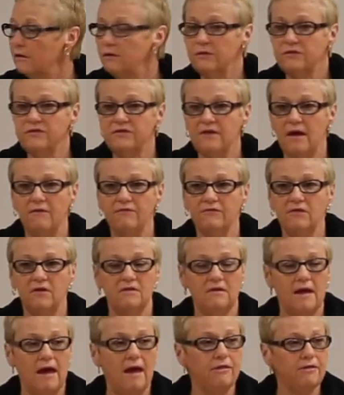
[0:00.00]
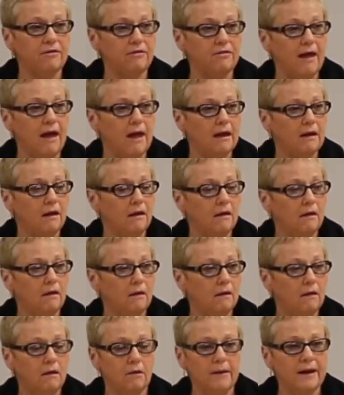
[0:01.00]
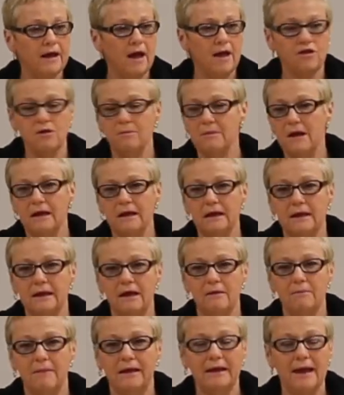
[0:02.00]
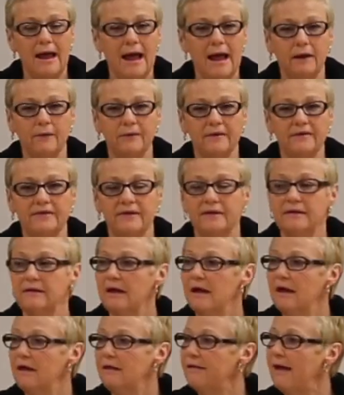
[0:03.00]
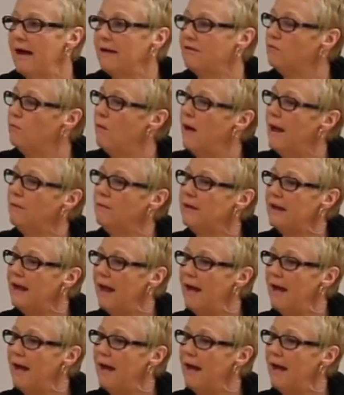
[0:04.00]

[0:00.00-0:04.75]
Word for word: yourself to death that, oh my gosh, I'm not going to get my calories in that's why we